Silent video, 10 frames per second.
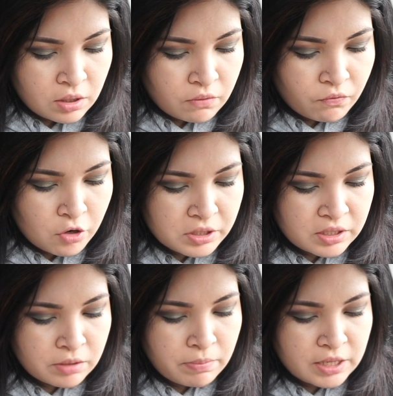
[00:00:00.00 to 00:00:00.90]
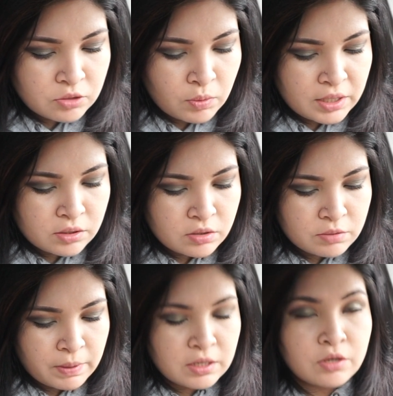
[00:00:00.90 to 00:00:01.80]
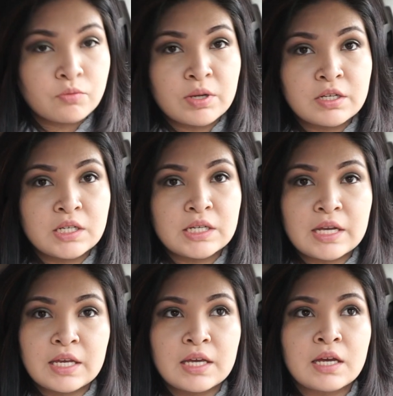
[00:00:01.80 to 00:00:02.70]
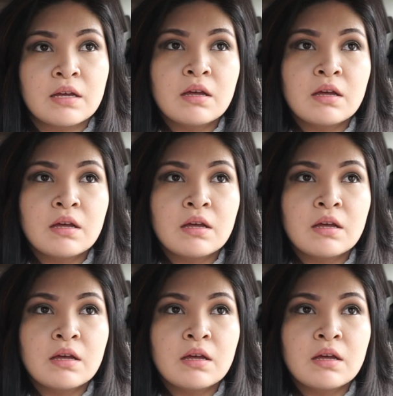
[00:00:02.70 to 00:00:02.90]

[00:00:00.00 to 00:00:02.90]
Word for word: 14. Best way to spend a rainy day.